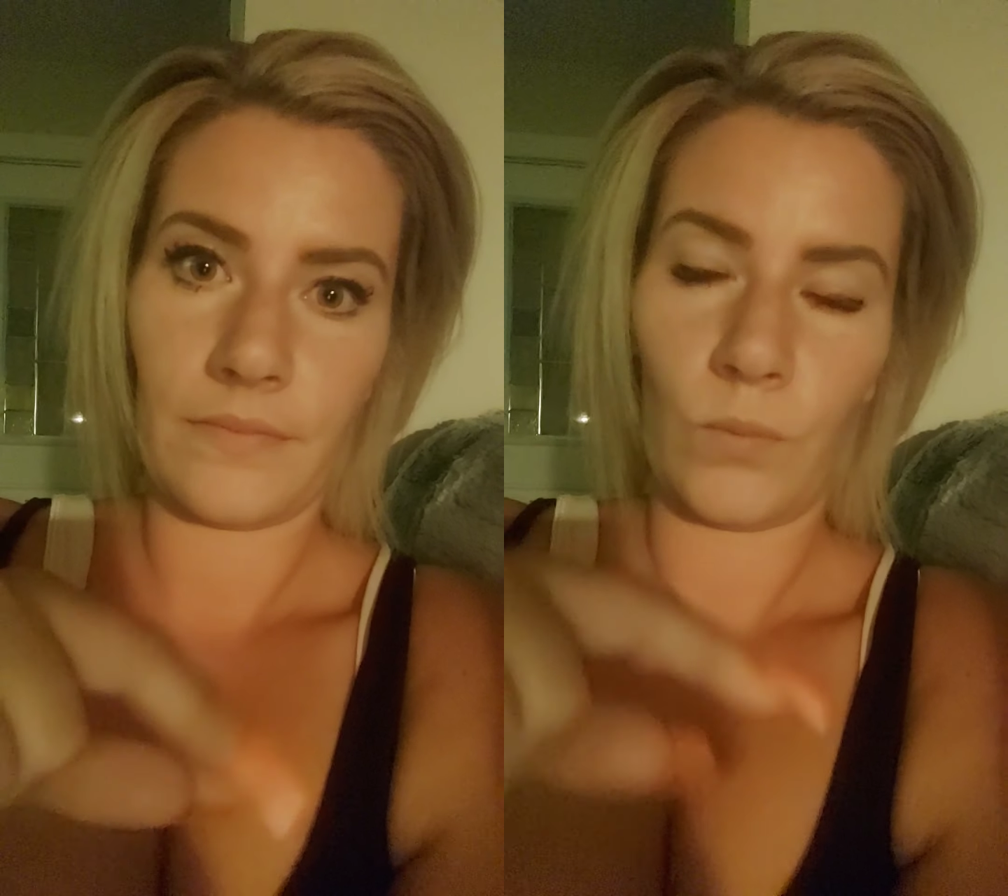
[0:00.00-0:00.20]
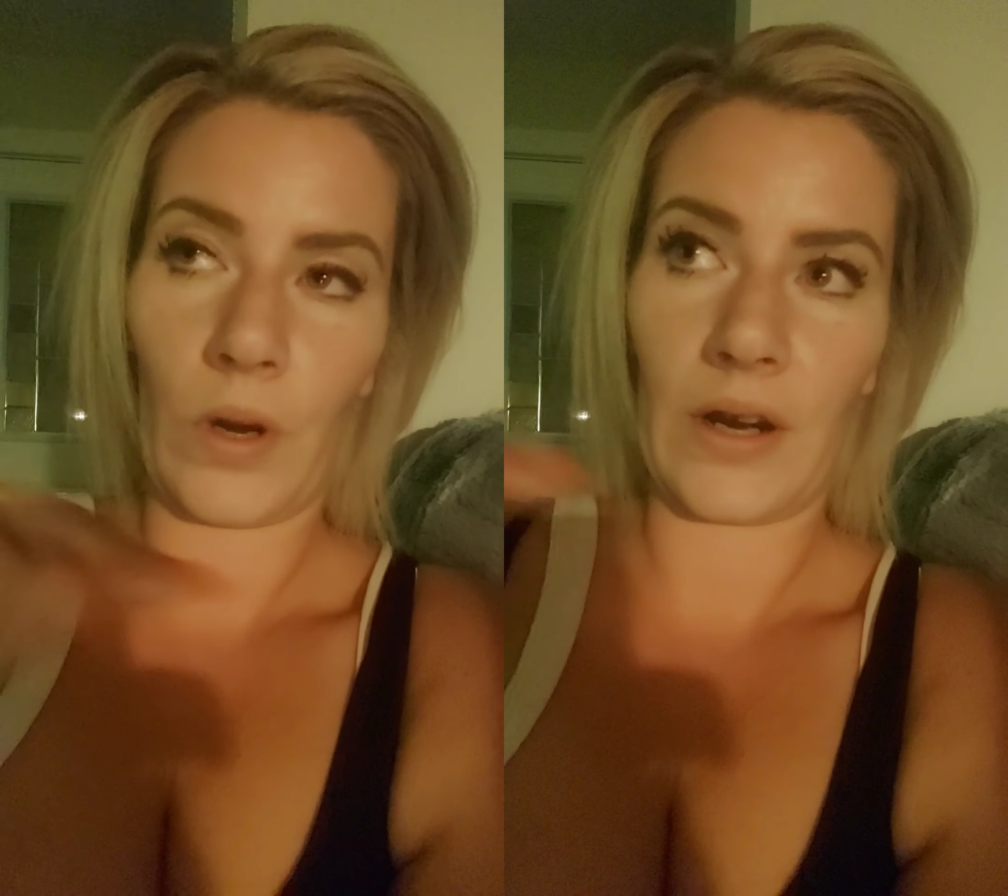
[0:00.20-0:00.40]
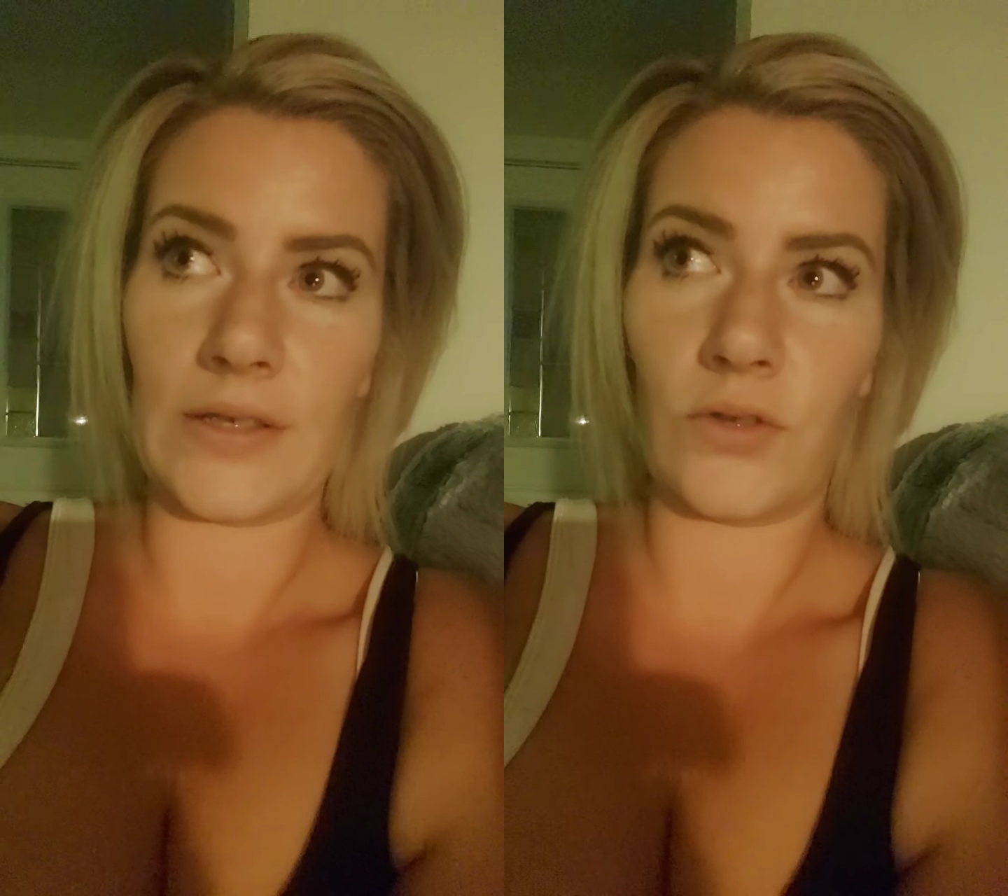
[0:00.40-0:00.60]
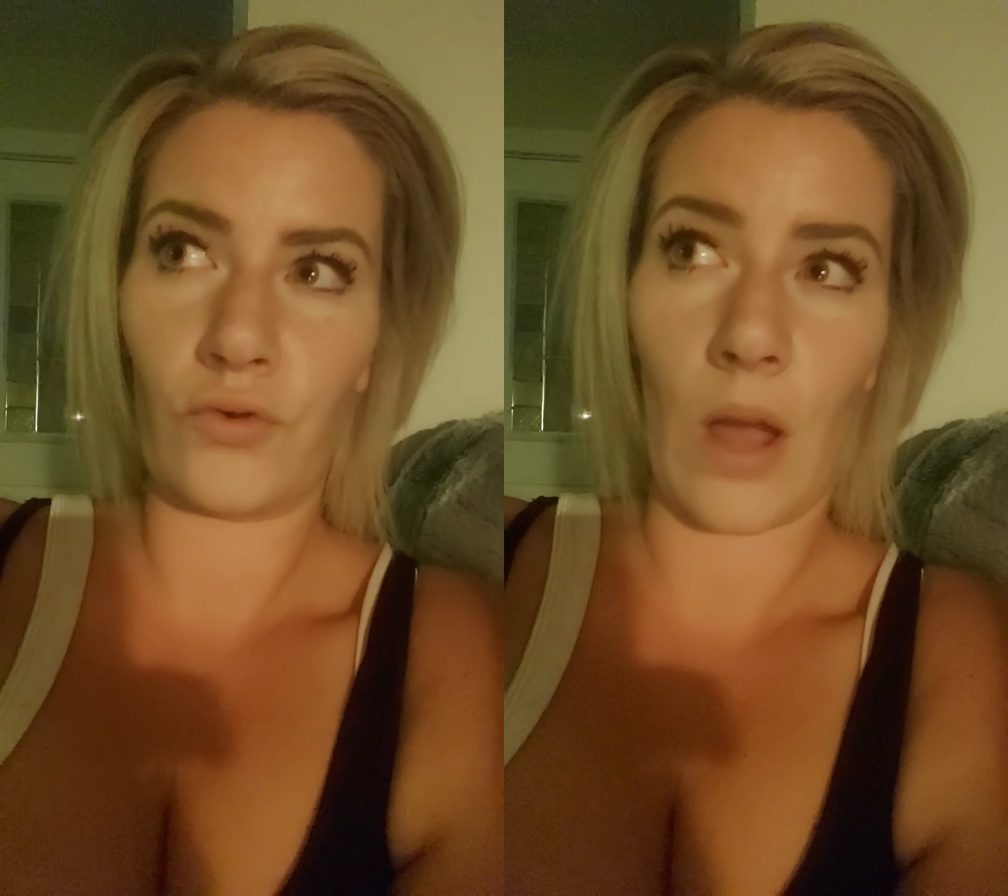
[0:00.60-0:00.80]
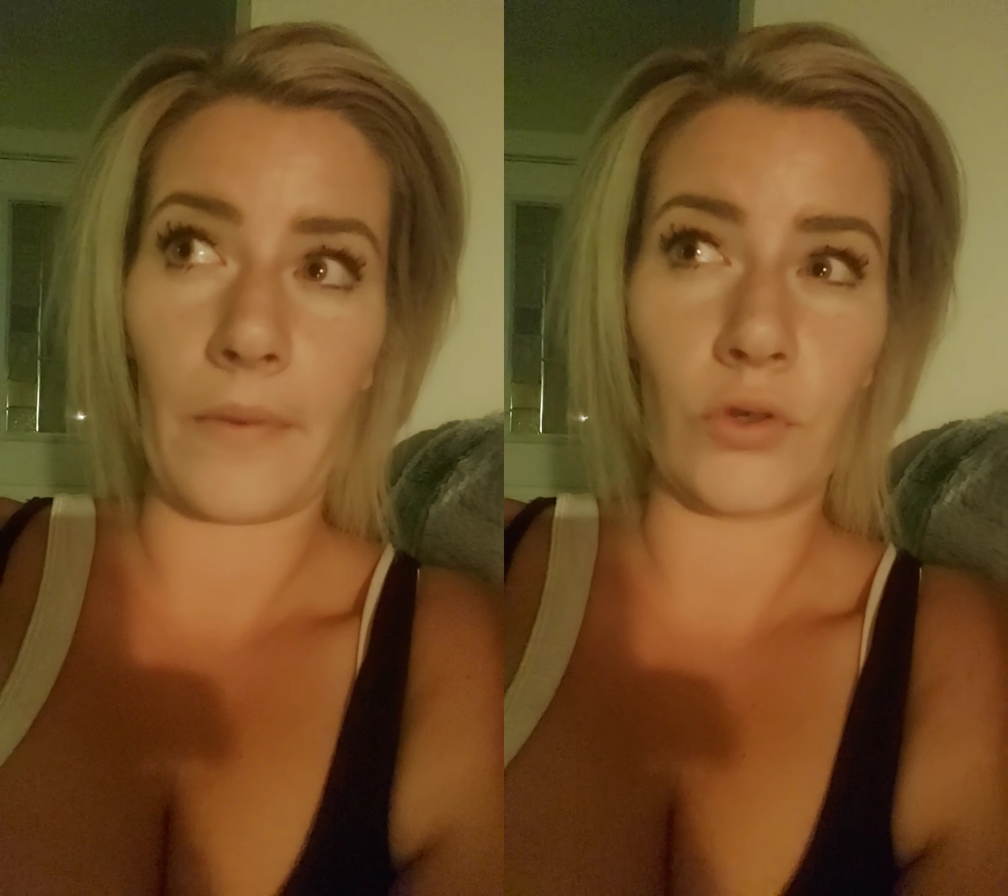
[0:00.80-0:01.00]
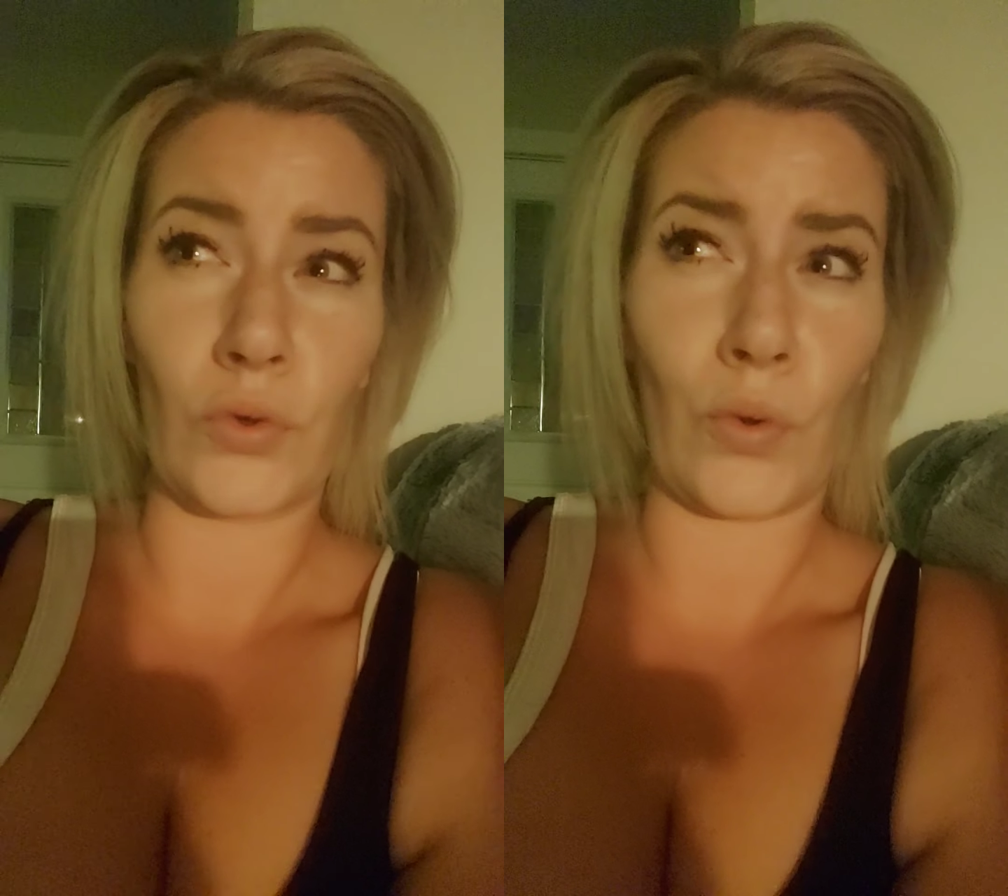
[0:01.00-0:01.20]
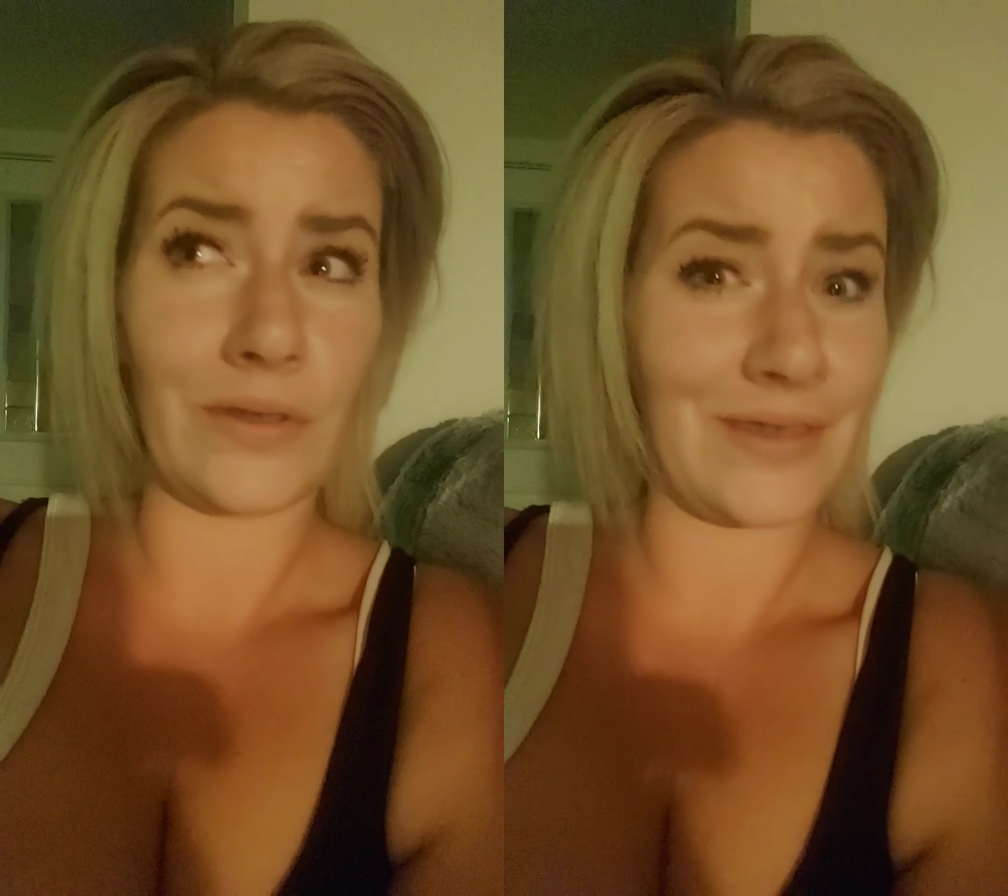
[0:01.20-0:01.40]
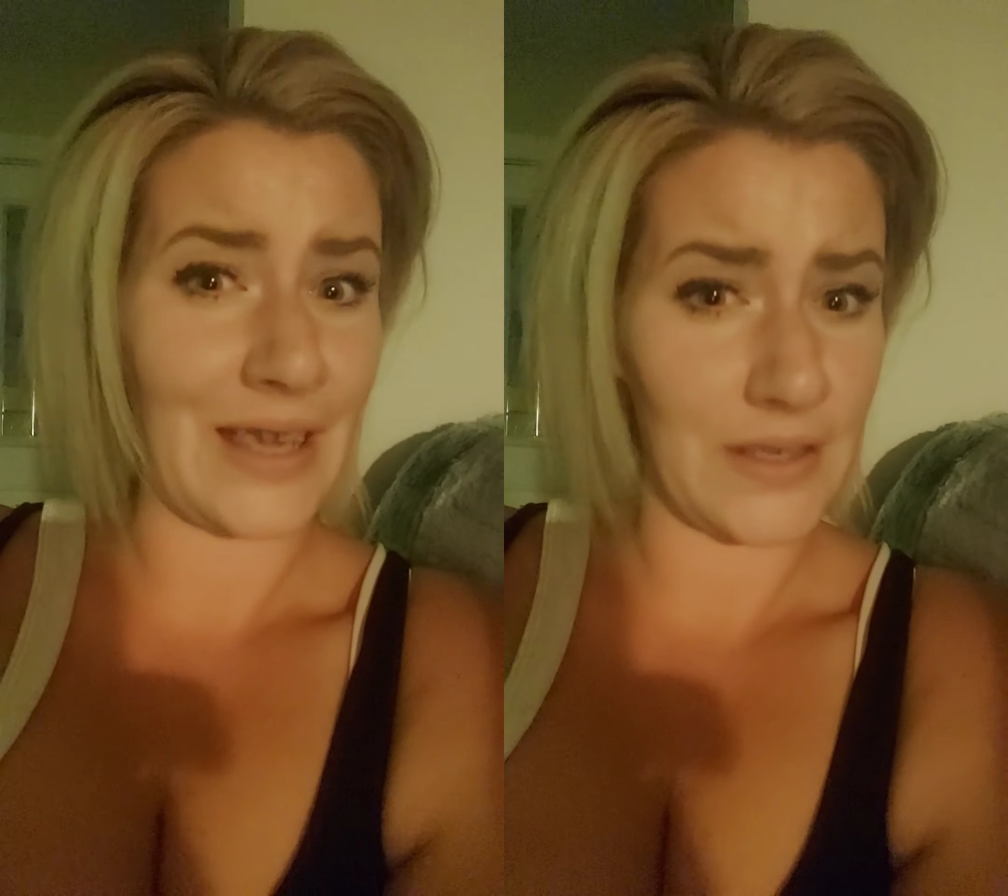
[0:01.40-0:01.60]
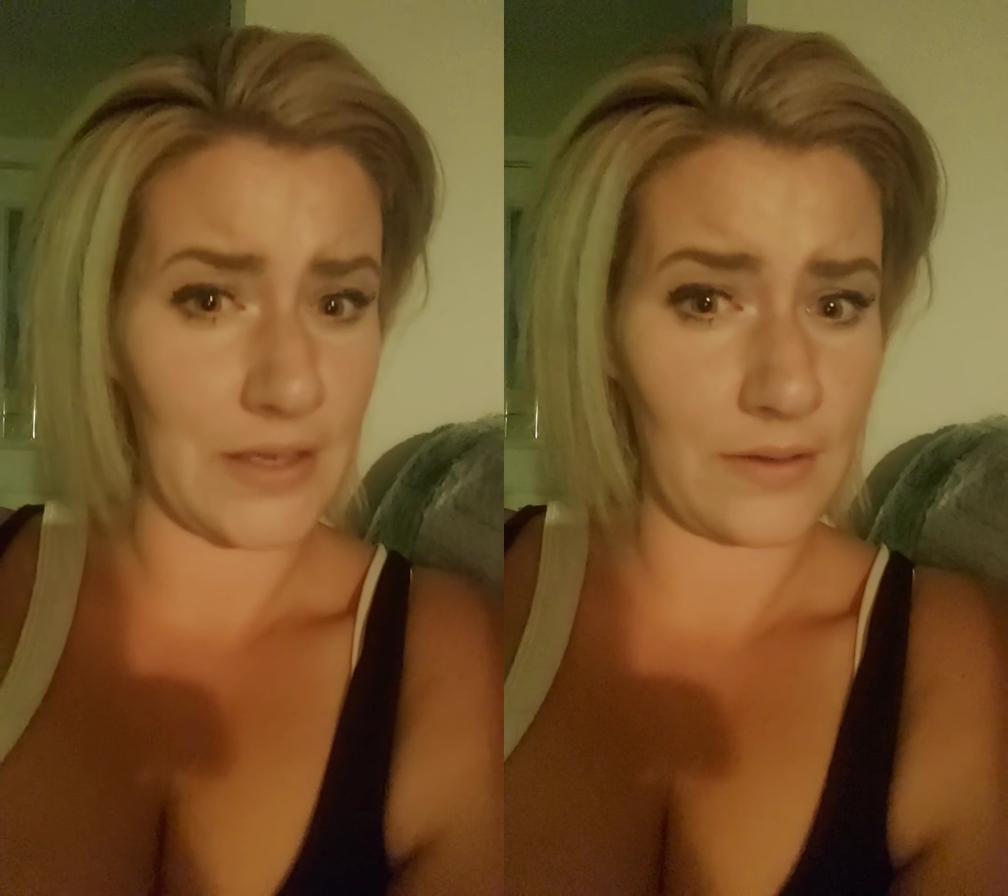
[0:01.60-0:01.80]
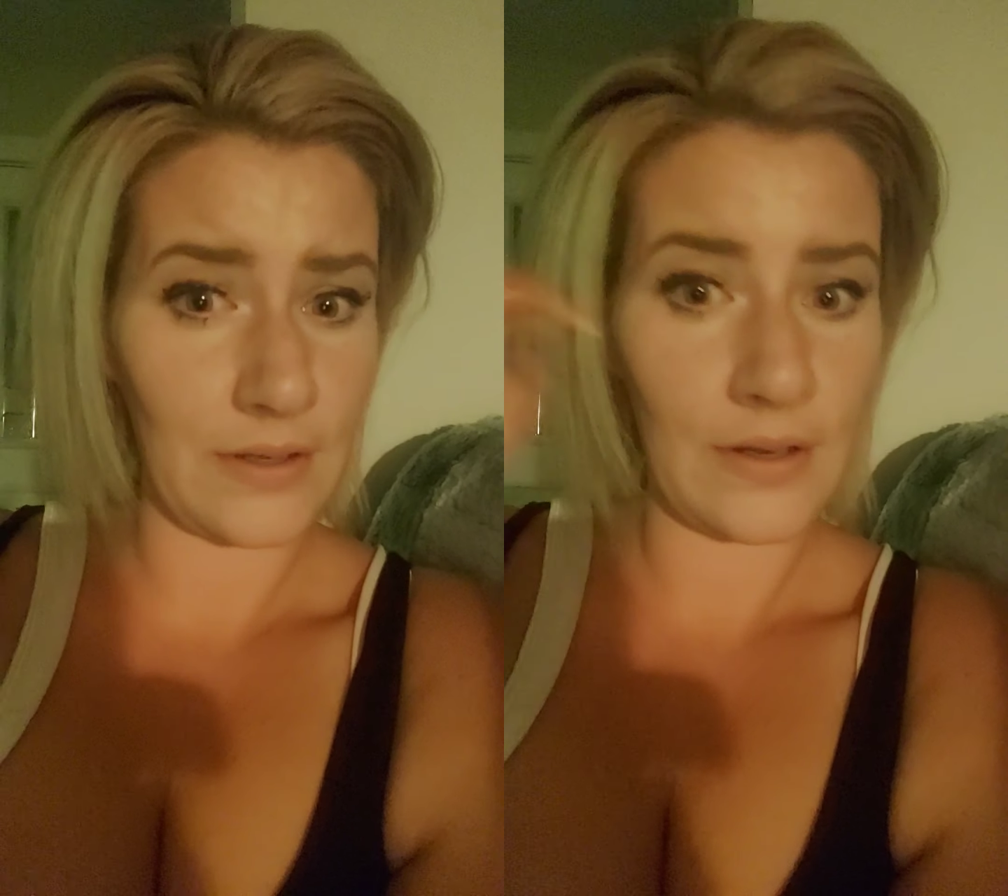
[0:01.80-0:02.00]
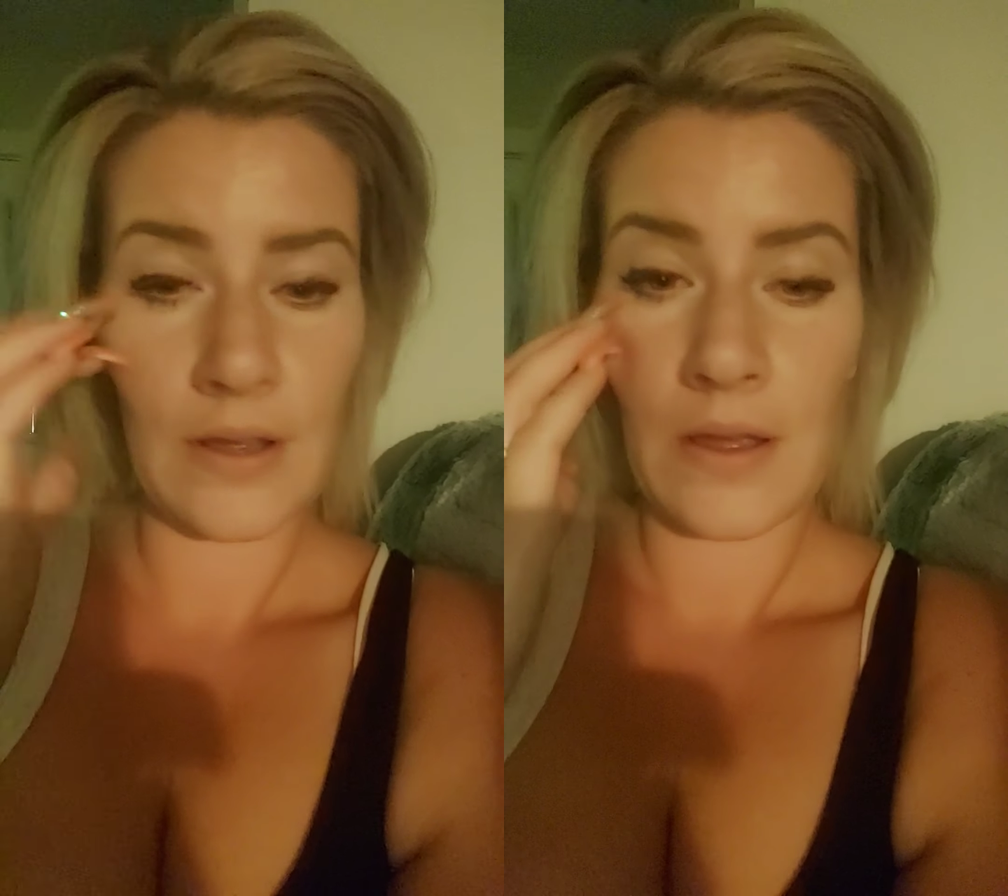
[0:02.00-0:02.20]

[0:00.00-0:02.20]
whereas Tramadol doesn't.